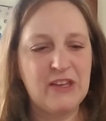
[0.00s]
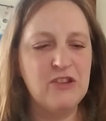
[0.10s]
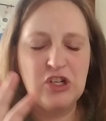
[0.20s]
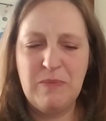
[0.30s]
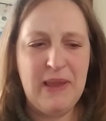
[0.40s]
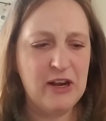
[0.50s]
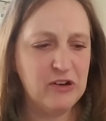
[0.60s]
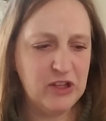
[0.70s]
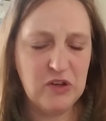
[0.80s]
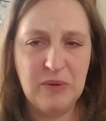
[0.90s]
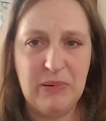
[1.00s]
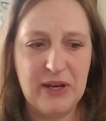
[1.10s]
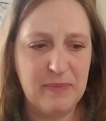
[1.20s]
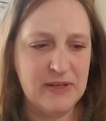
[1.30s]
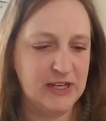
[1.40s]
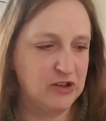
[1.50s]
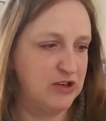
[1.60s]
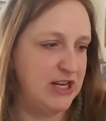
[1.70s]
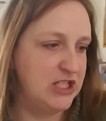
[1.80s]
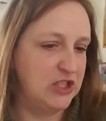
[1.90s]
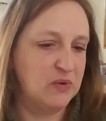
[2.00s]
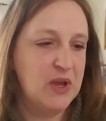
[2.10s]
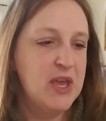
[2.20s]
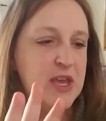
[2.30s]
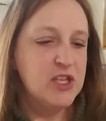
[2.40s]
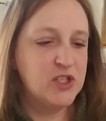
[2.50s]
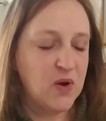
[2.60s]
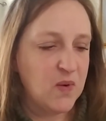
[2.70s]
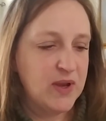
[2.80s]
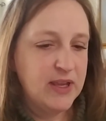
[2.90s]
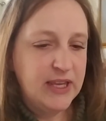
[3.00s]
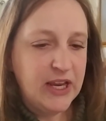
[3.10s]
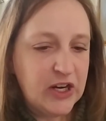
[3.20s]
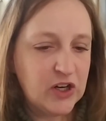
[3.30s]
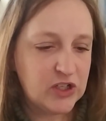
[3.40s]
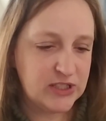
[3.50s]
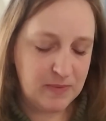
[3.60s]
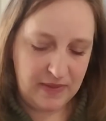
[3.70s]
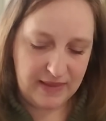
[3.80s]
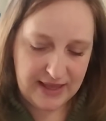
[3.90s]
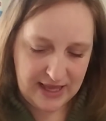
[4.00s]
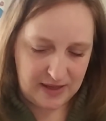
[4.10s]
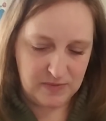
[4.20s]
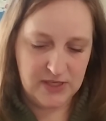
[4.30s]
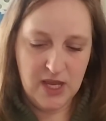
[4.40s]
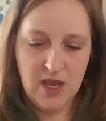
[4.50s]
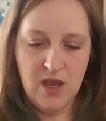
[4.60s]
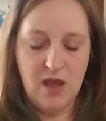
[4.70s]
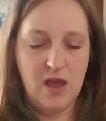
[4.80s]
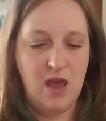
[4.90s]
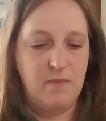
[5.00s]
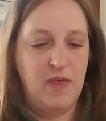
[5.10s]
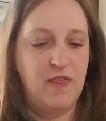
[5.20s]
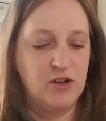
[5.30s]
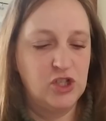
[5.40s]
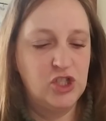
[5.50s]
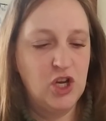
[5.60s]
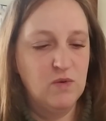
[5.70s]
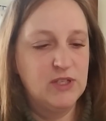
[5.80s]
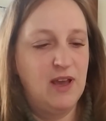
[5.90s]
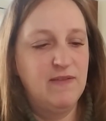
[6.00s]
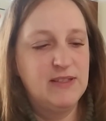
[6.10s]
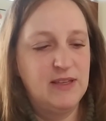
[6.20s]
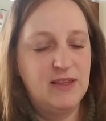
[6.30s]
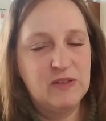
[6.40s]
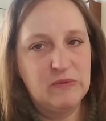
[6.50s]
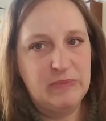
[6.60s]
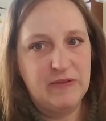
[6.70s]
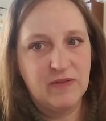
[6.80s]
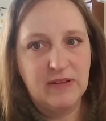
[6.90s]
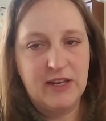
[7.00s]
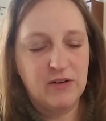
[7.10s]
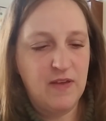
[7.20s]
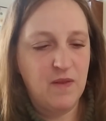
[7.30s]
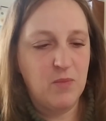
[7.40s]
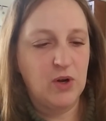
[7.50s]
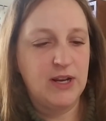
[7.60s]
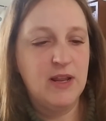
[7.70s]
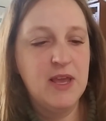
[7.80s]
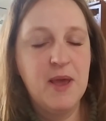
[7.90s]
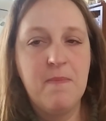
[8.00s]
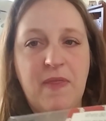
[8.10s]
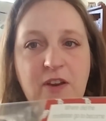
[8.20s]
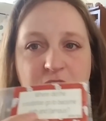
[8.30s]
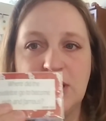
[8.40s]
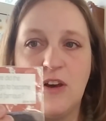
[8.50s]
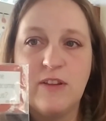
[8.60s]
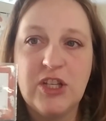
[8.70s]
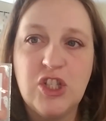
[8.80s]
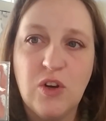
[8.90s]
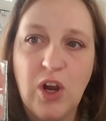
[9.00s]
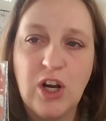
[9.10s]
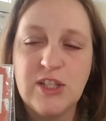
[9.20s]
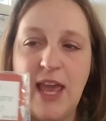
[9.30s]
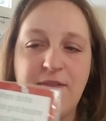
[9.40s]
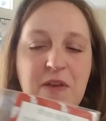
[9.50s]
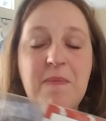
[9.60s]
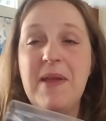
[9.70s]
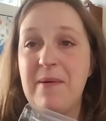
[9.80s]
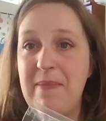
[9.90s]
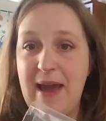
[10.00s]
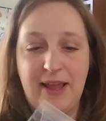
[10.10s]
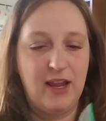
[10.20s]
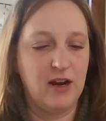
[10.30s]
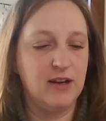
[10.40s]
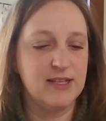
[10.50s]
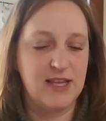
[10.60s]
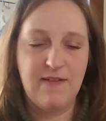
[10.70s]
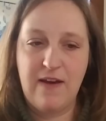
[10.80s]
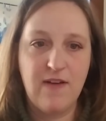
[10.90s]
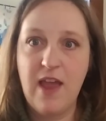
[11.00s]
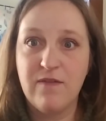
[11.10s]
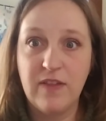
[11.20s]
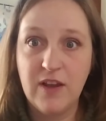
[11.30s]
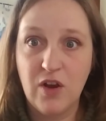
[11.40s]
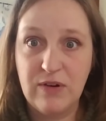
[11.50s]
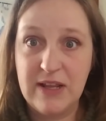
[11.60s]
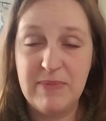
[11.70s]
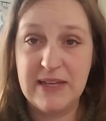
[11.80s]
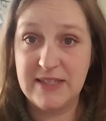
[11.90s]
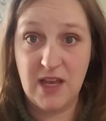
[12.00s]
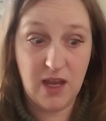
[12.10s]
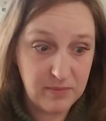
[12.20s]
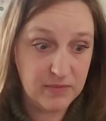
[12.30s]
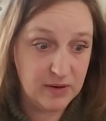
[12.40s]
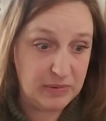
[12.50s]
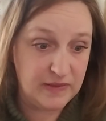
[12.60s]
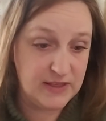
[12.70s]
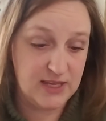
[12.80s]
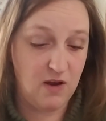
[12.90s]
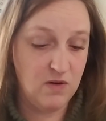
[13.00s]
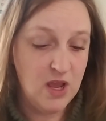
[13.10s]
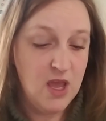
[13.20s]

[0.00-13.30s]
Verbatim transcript: There's a banner that you could put up and decorate too. So here are some of the games. Um, there's jokes. Obviously, these would be for later in the morning, but there's all these joke cards. I have them in a bag here because I have everything already because I'm going to put these out.